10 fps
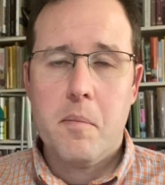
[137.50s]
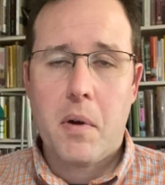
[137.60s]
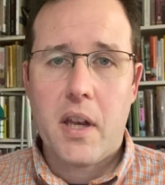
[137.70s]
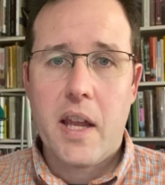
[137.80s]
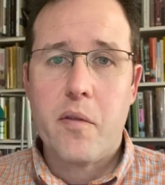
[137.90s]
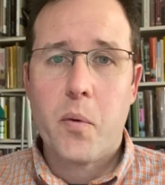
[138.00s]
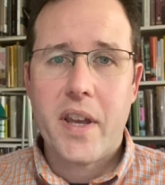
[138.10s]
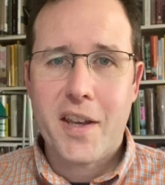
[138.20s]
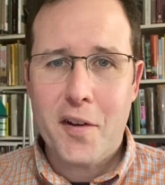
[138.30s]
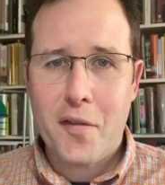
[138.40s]
But if
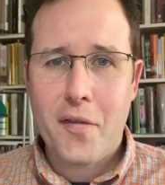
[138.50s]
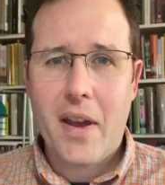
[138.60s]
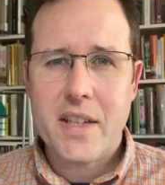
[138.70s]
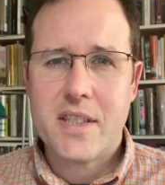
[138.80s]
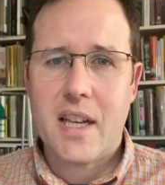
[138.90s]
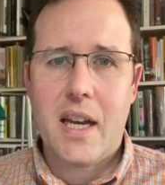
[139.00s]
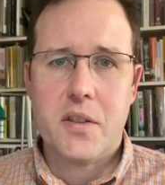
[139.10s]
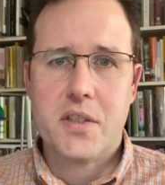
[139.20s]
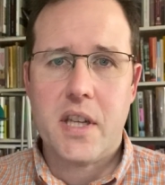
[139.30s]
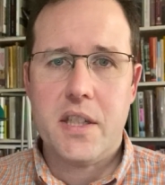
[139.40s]
we confess
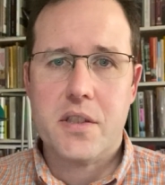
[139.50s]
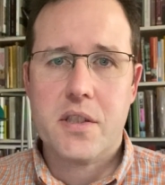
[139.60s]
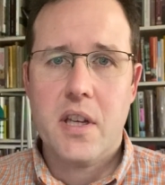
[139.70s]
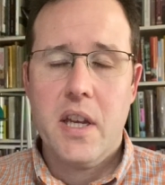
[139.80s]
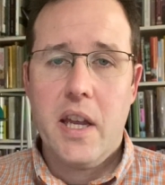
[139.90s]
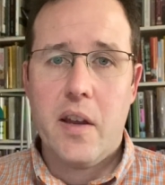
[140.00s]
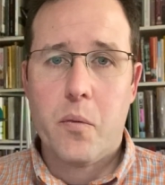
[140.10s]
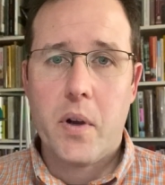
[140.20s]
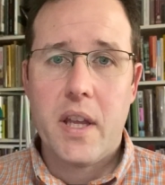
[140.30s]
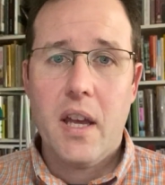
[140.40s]
our sins,
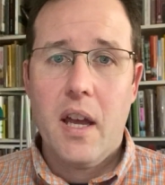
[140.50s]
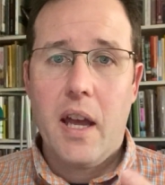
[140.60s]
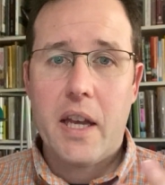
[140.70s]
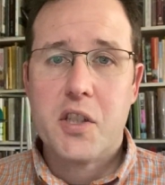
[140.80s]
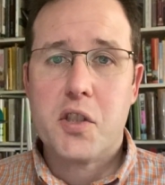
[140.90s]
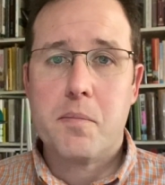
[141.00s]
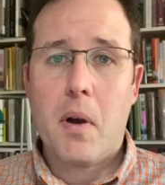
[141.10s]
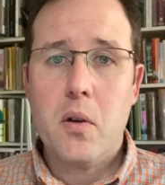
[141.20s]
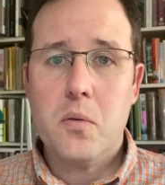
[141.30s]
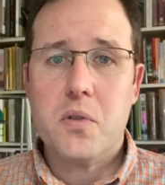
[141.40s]
if we
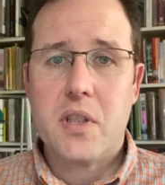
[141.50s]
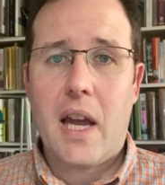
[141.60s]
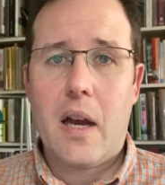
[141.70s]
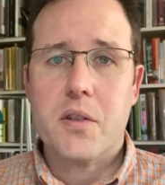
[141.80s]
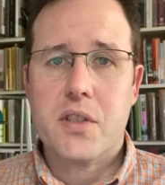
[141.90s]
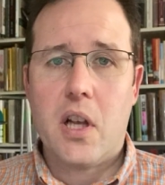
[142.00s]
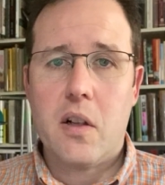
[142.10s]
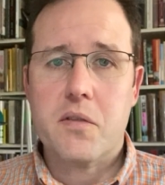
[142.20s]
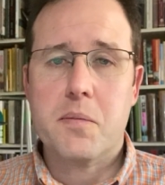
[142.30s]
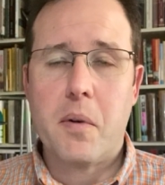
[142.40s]
expose
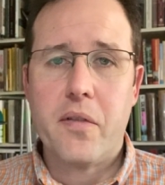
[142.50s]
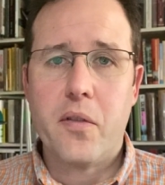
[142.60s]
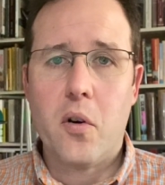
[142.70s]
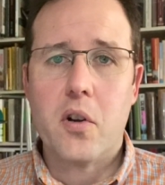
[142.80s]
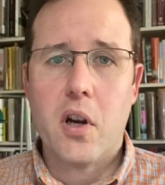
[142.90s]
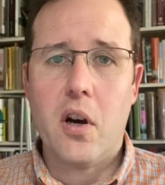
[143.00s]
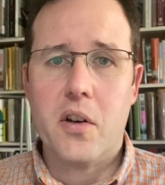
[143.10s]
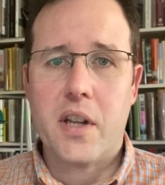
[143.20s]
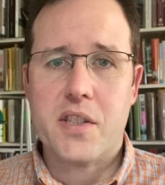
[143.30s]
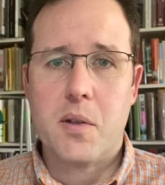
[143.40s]
ourselves before
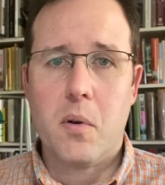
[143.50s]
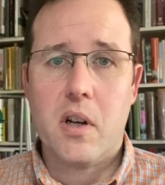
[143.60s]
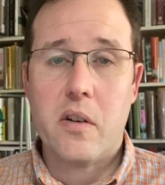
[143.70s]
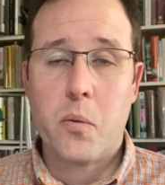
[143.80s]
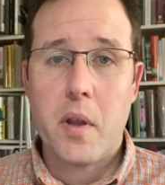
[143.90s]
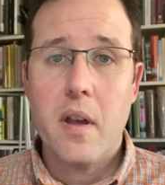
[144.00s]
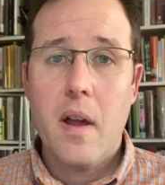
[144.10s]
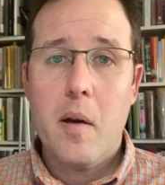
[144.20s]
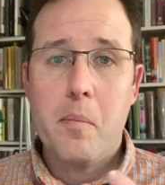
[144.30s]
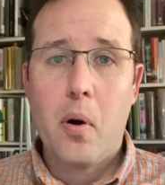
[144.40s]
God, as it were, if we
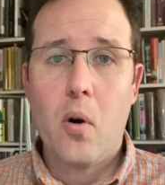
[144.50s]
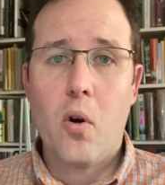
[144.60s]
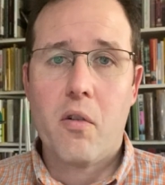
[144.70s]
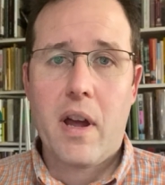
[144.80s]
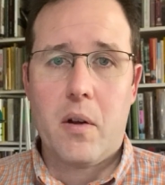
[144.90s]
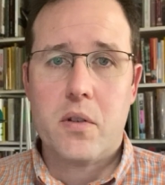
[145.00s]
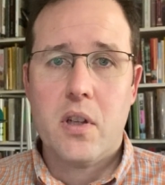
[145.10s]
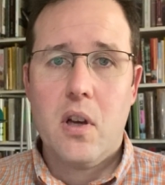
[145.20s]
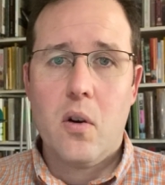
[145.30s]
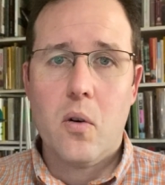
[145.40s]
pour out
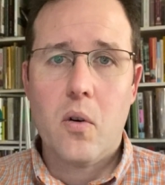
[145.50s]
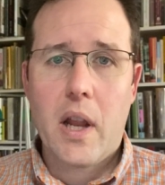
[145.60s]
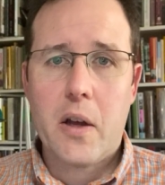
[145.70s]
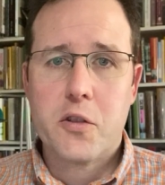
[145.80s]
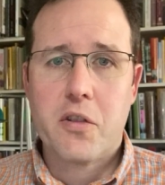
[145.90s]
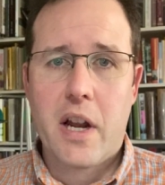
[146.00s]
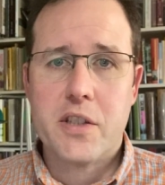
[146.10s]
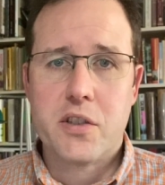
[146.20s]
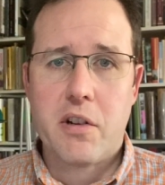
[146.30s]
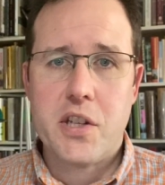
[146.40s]
all our
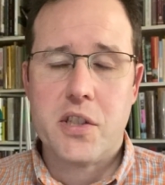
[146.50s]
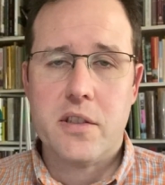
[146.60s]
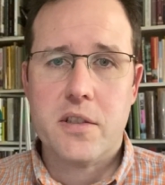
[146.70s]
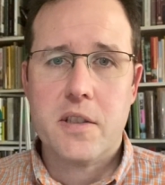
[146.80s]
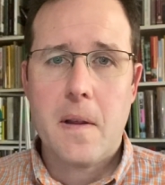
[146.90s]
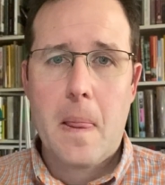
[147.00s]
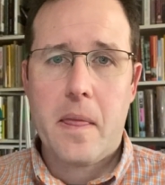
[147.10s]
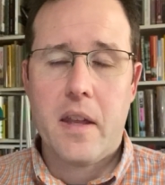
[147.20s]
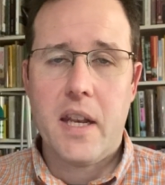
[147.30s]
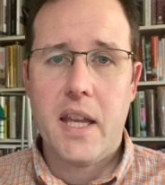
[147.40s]
transgressions,
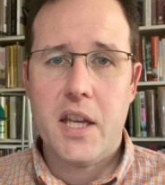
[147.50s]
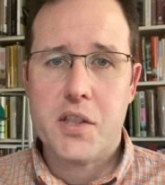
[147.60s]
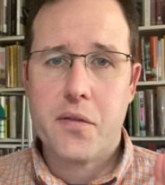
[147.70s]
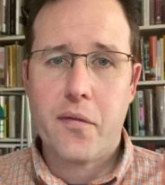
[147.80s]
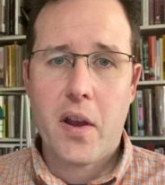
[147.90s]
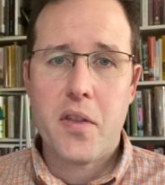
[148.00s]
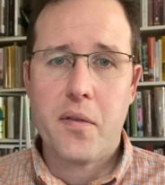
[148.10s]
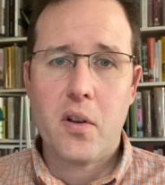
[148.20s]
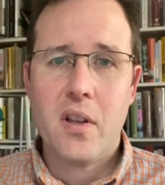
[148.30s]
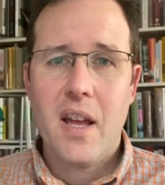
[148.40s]
then he is
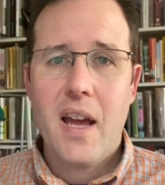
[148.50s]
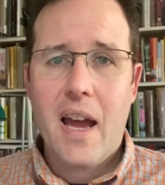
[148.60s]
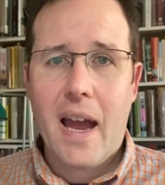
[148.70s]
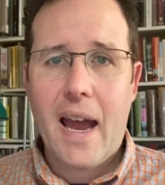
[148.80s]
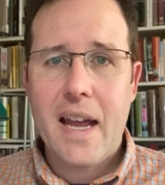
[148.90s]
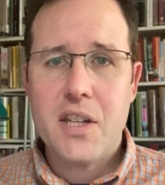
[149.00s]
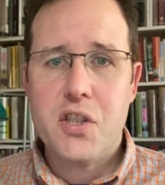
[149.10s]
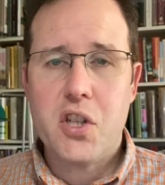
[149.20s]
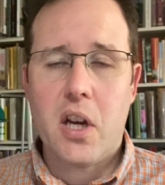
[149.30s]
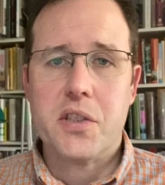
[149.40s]
faithful
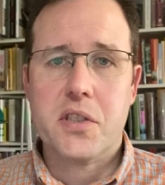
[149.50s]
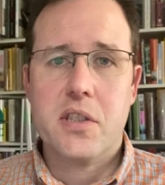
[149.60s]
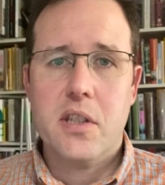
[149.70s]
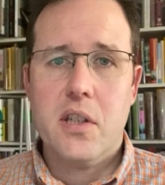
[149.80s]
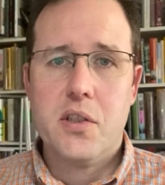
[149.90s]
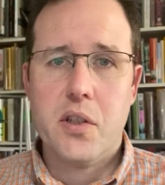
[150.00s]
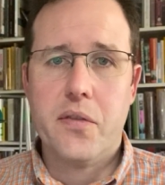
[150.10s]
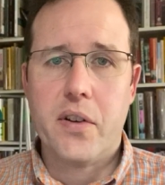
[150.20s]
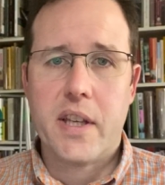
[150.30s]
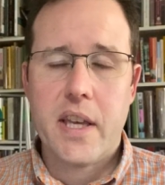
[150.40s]
and just to
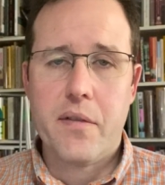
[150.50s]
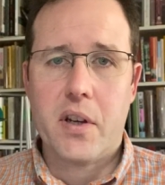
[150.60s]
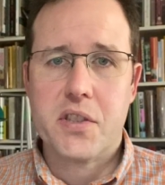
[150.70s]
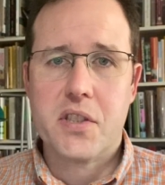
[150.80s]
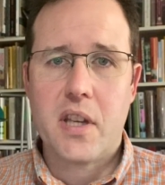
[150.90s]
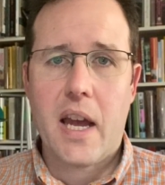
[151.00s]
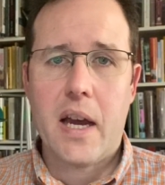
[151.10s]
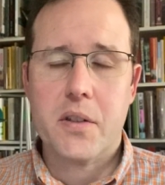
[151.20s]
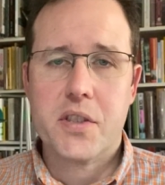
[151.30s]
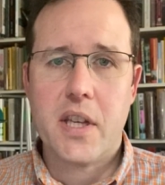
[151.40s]
forgive us
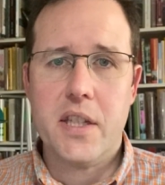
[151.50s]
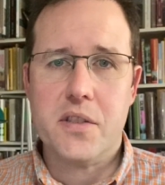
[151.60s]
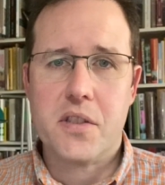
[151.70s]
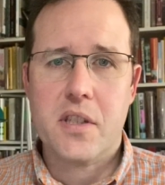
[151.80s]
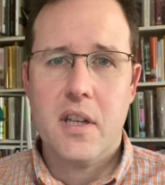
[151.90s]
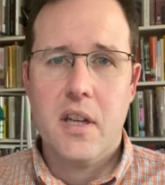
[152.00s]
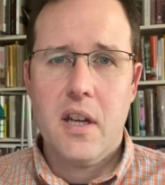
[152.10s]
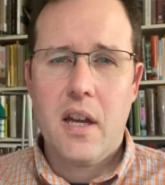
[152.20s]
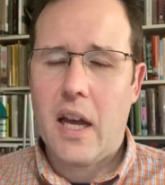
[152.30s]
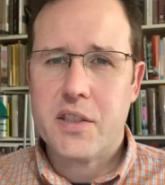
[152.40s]
our sins.
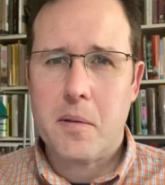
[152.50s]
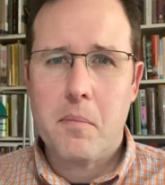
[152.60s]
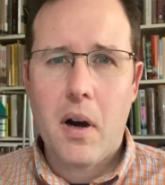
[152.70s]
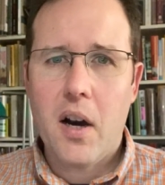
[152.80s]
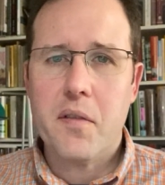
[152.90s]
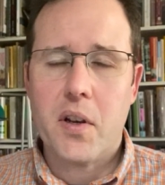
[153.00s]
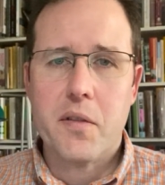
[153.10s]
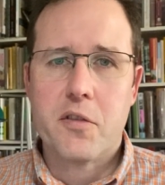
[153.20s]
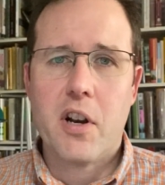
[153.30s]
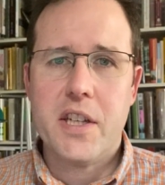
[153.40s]
That's a marvel
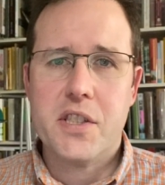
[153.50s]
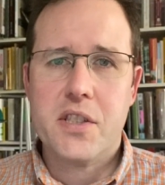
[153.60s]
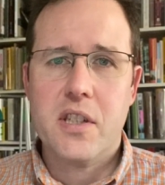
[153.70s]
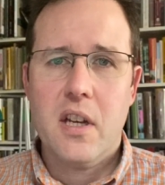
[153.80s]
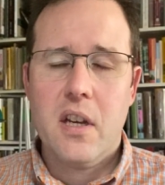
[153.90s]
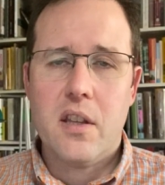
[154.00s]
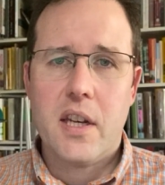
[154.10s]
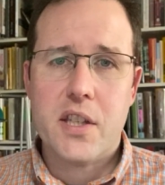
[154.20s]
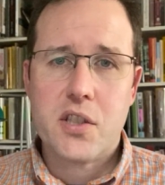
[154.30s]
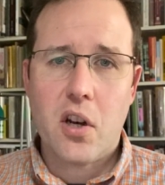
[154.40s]
of grace, that
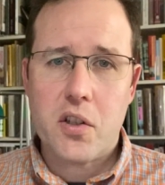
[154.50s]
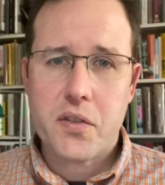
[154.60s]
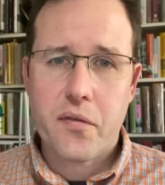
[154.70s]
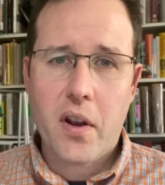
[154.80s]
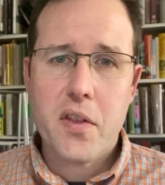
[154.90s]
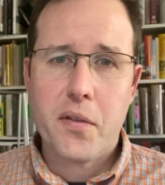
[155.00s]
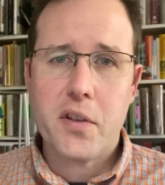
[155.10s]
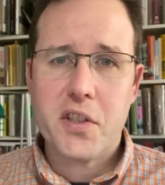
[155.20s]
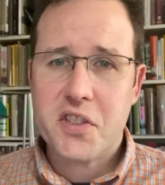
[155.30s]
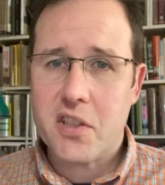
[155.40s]
it's God's
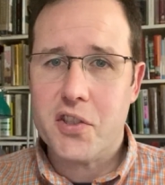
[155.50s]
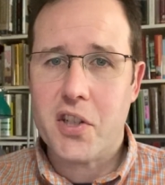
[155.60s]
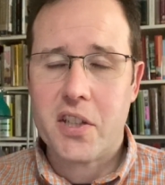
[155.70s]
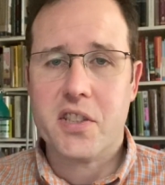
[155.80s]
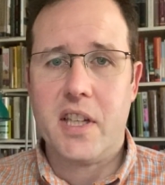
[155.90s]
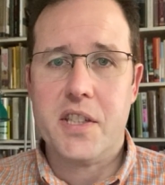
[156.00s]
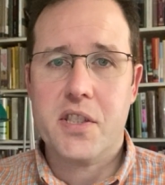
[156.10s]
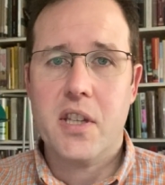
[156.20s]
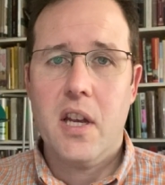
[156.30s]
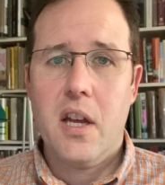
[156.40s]
faithfulness and
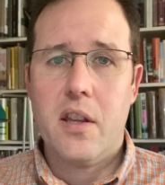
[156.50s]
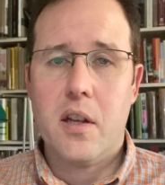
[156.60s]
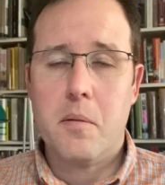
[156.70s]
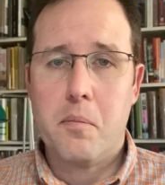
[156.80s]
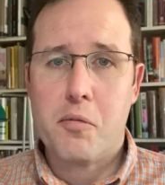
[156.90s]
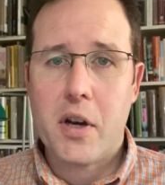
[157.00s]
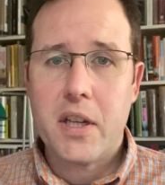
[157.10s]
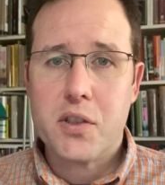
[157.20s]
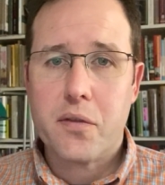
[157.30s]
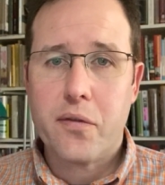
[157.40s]
justice that
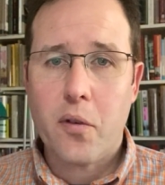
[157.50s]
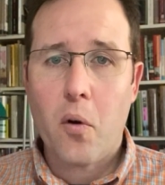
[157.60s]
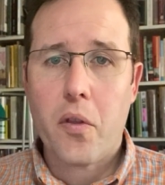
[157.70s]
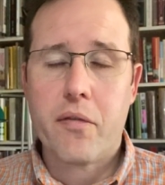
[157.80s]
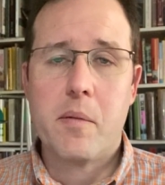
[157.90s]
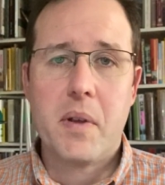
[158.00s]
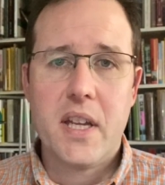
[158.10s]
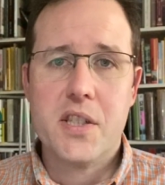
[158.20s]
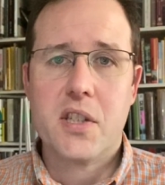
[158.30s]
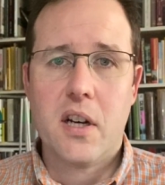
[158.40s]
brings forth from
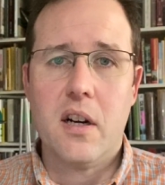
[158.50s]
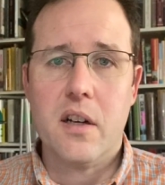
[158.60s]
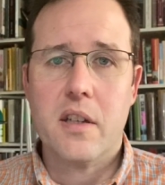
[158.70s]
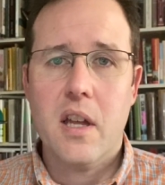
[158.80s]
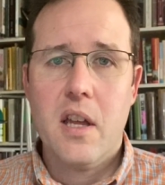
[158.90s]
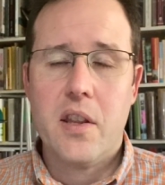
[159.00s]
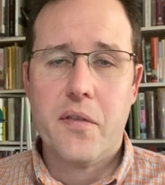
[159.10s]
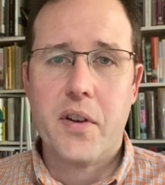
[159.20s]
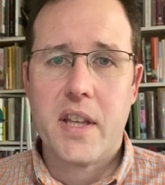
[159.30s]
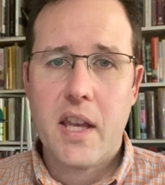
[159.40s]
his heart the
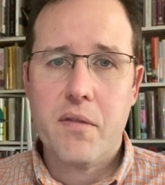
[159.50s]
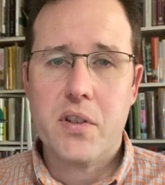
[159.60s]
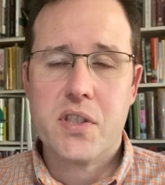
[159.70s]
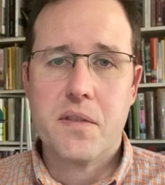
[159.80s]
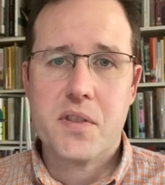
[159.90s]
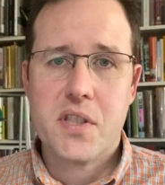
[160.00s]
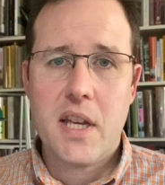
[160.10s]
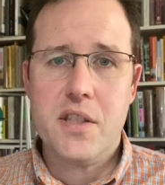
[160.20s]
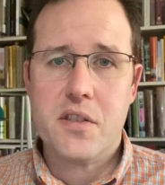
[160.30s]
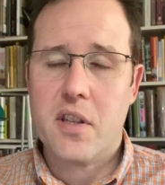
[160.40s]
forgiveness of
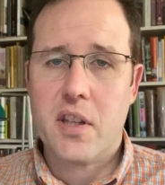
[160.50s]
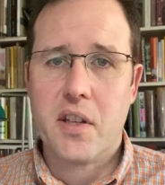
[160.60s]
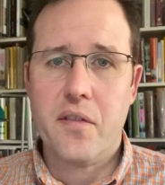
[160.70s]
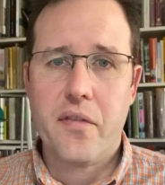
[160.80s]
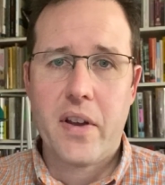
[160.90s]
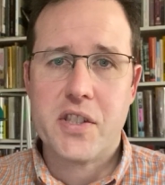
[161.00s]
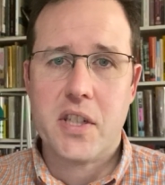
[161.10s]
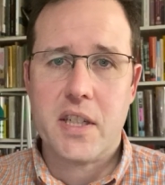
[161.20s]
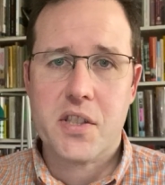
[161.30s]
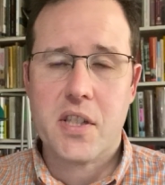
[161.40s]
sins to the
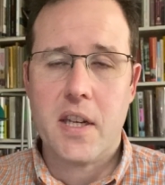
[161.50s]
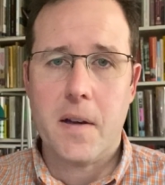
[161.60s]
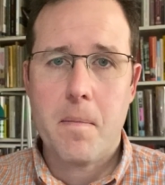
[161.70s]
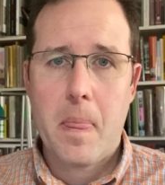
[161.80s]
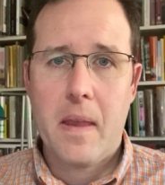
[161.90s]
confessing sinner.